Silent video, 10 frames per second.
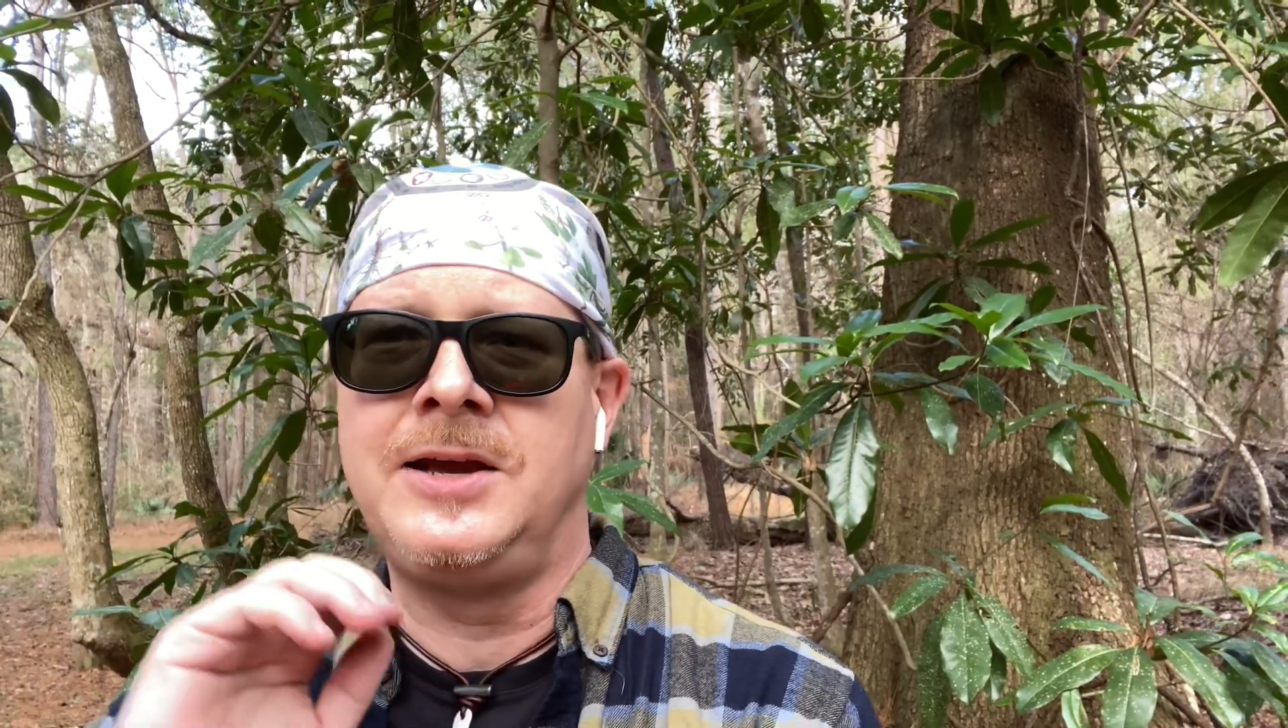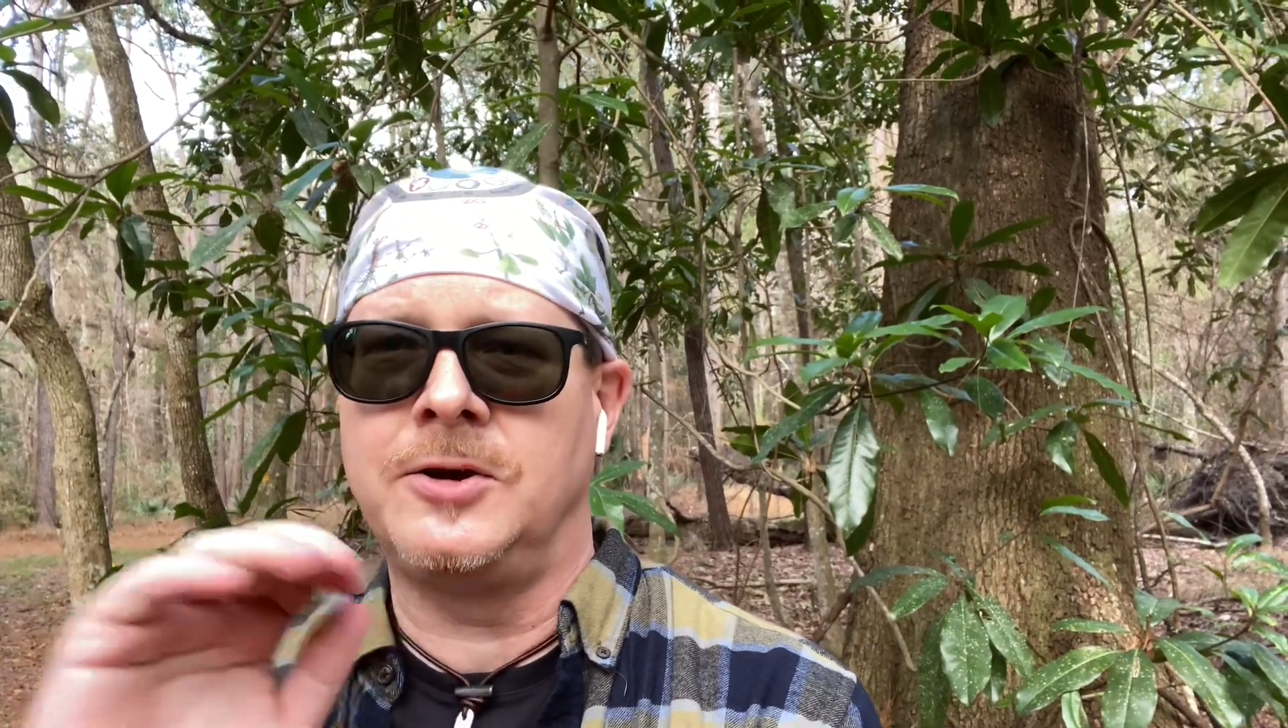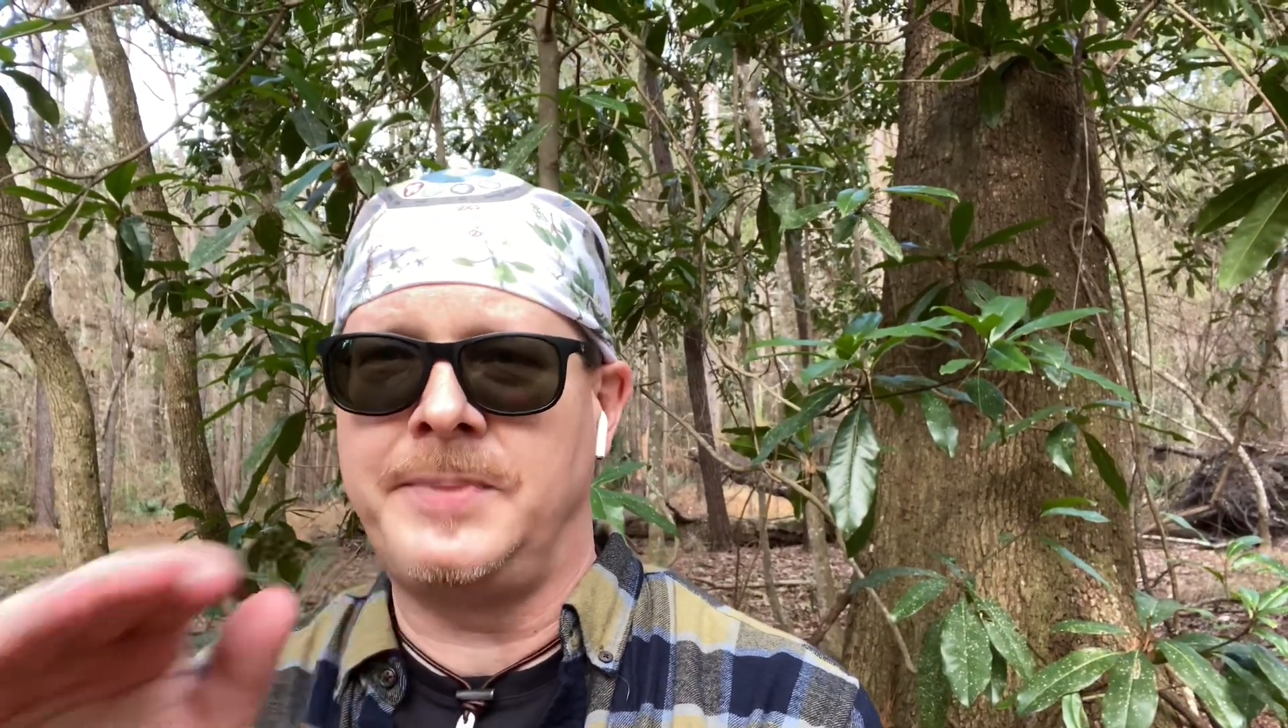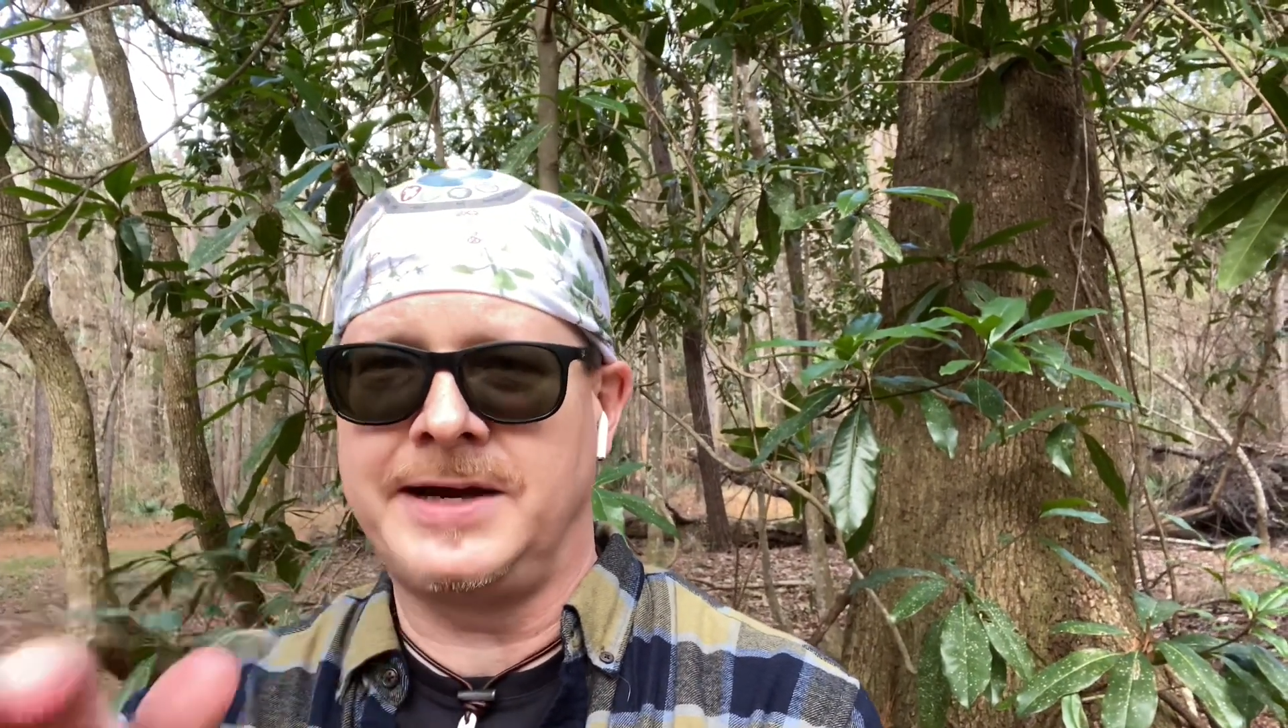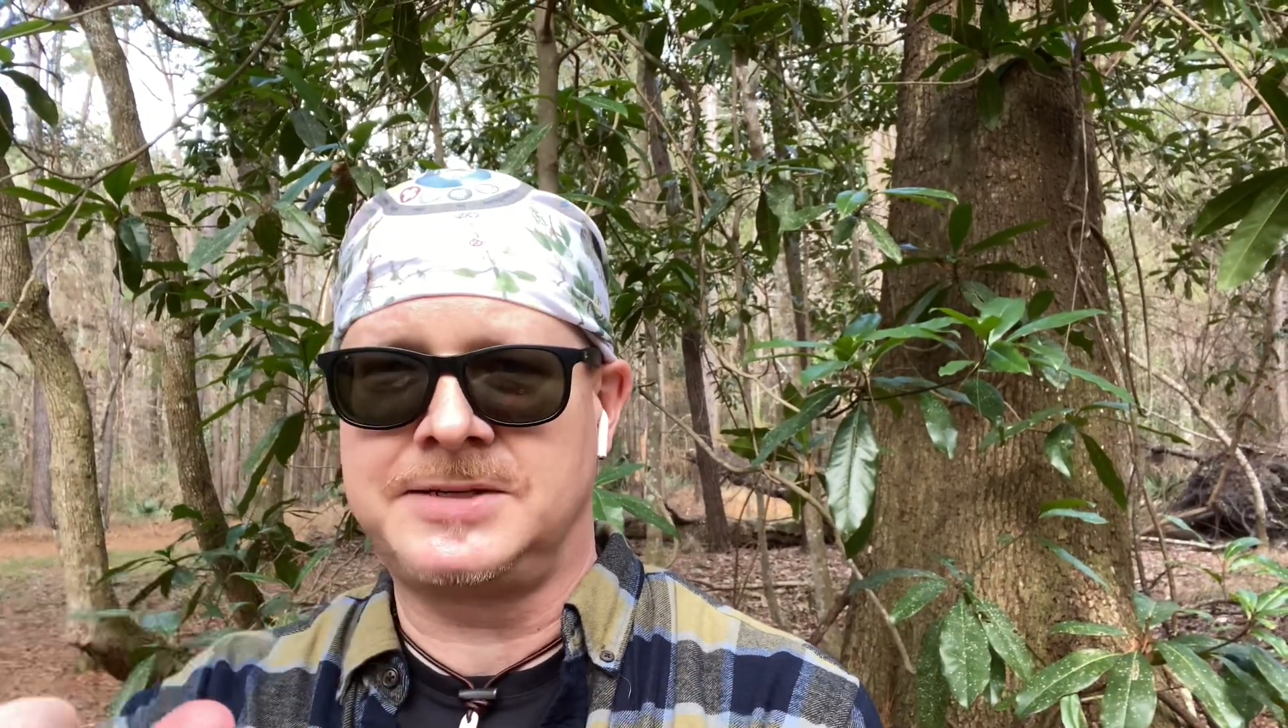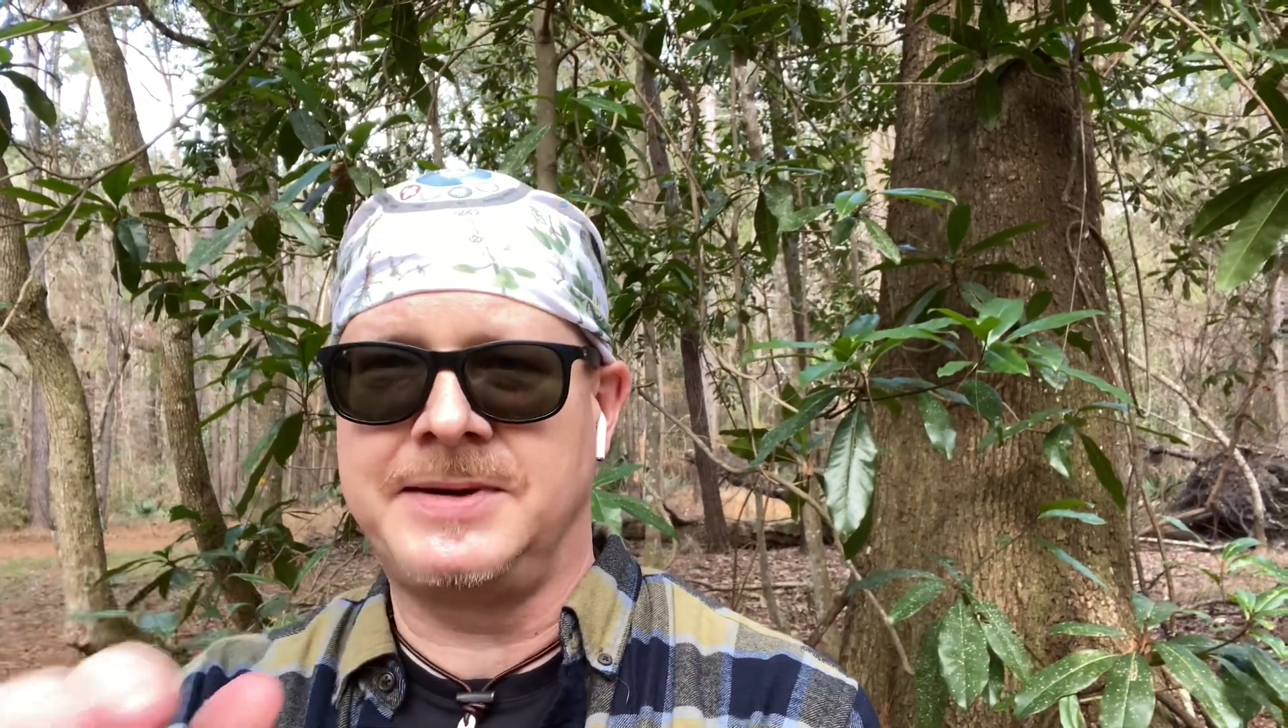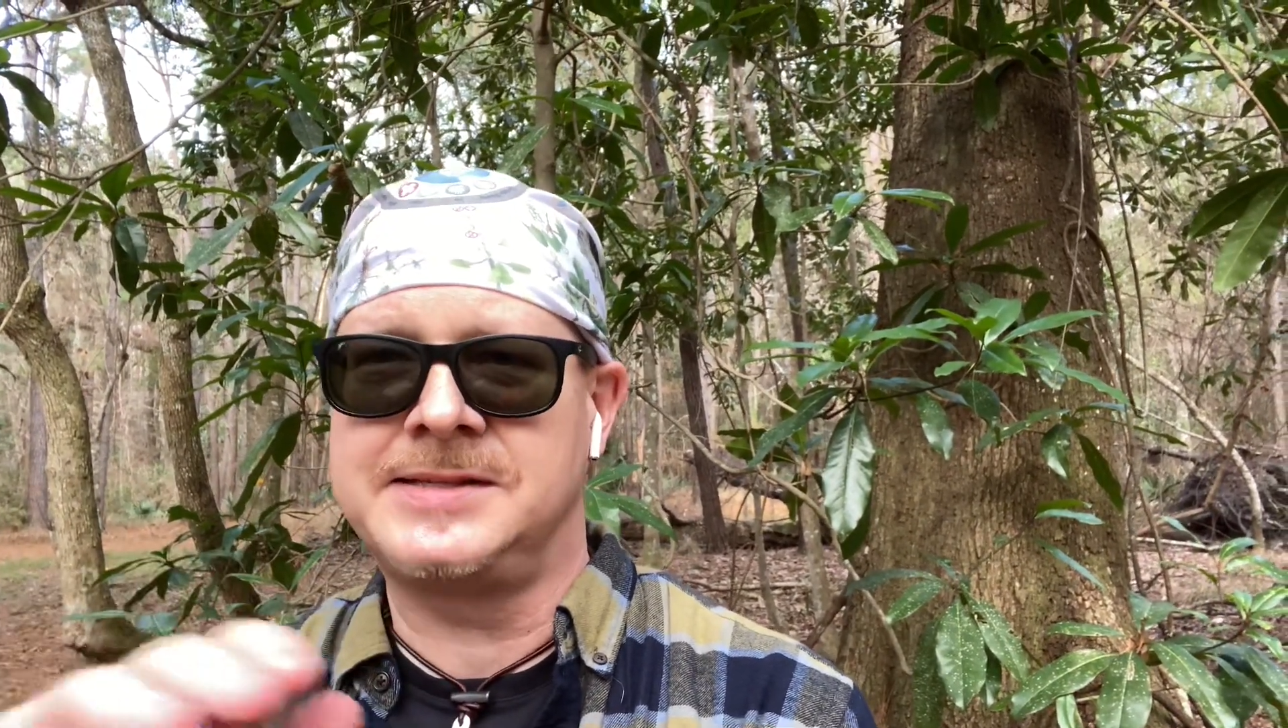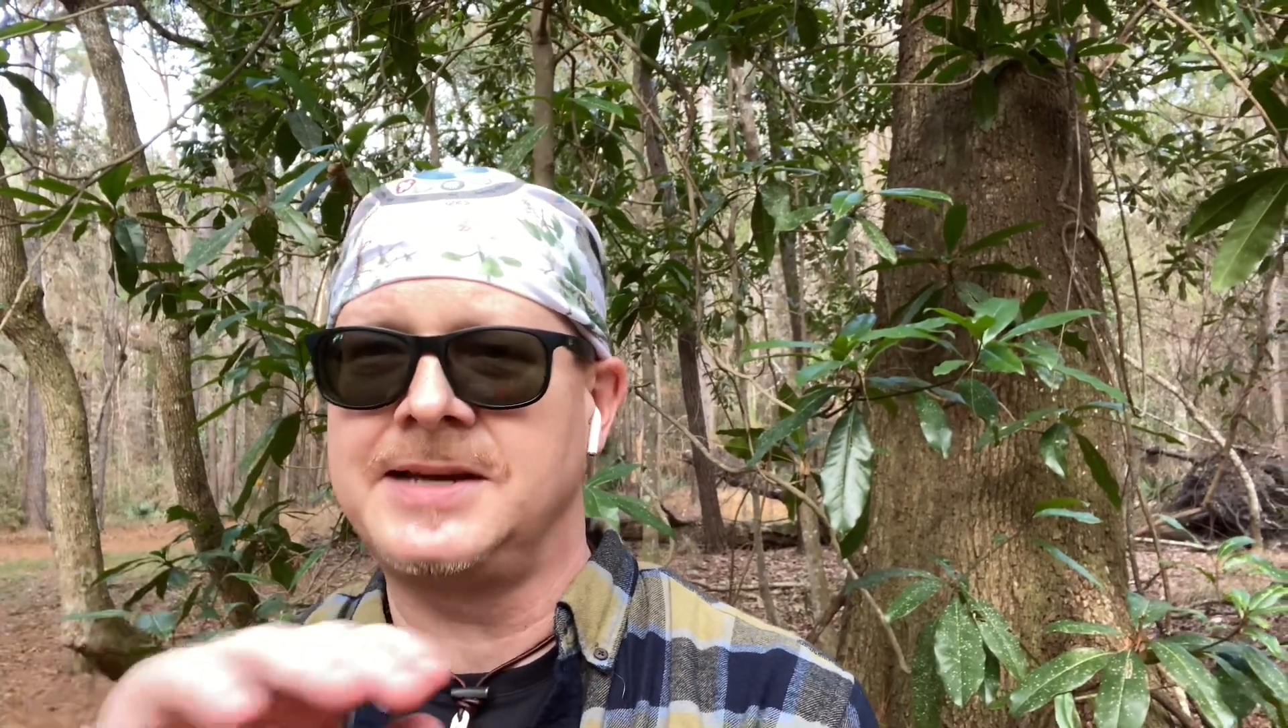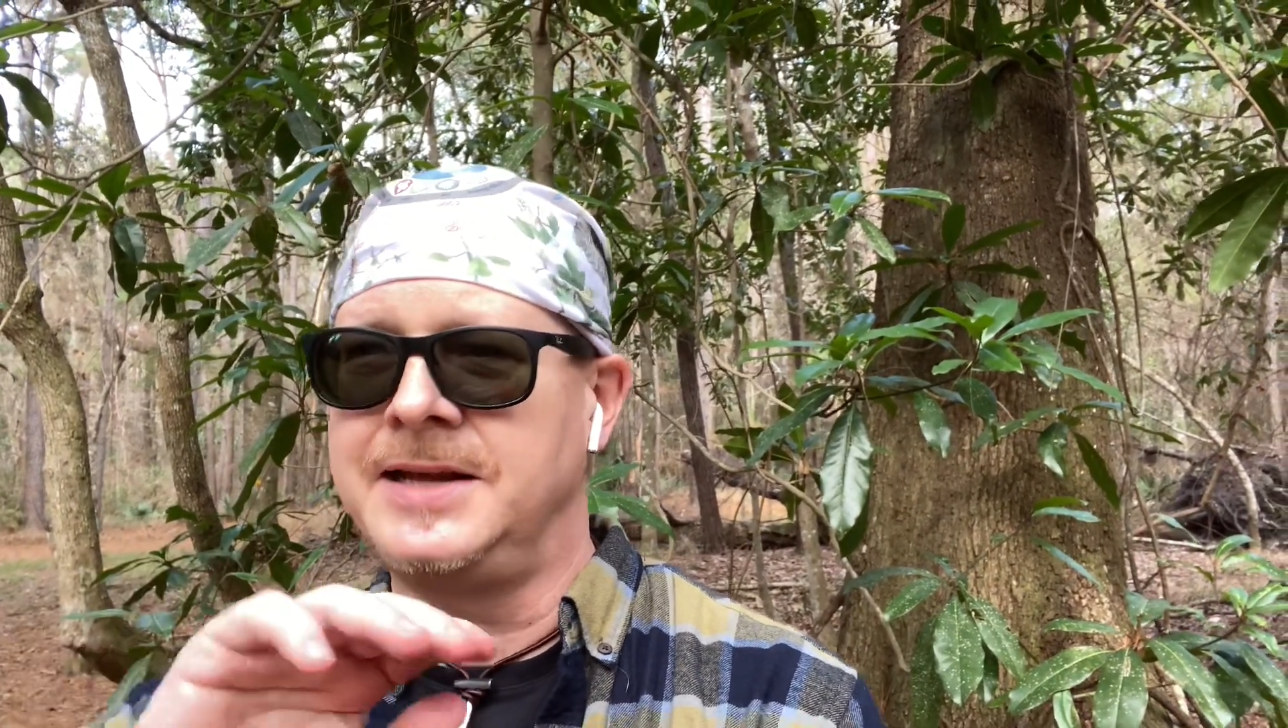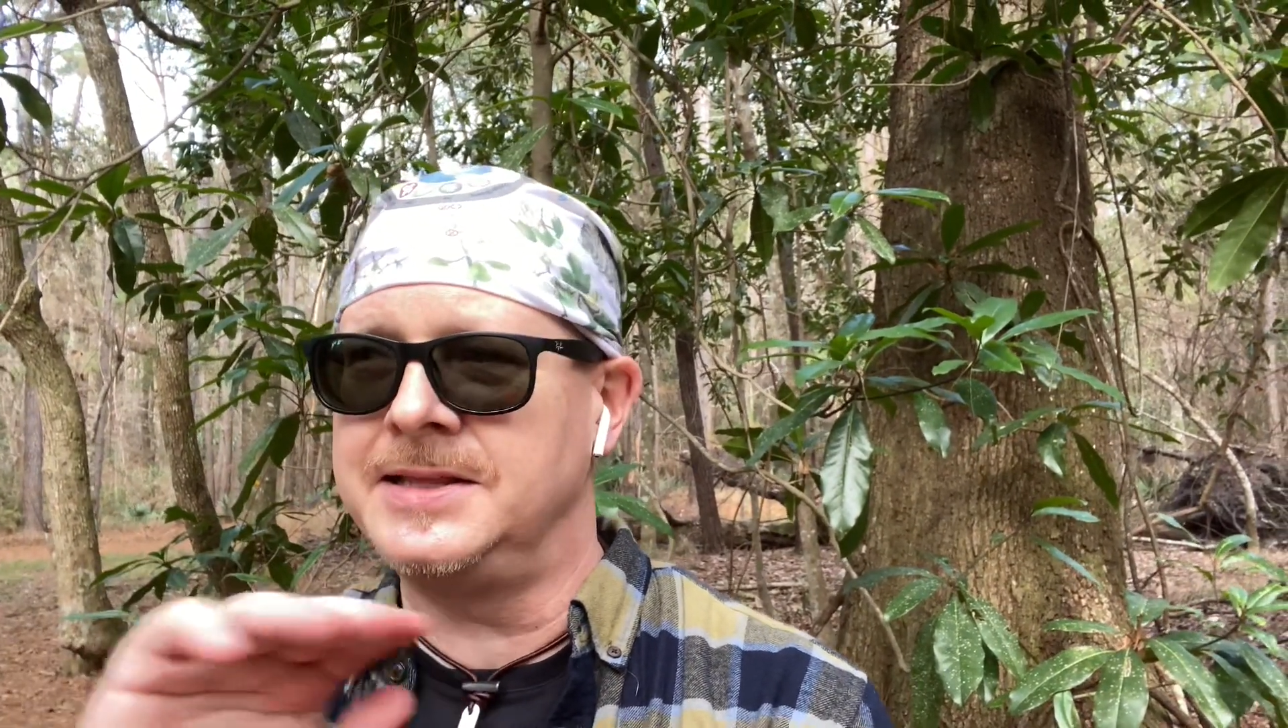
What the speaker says: go back to my site.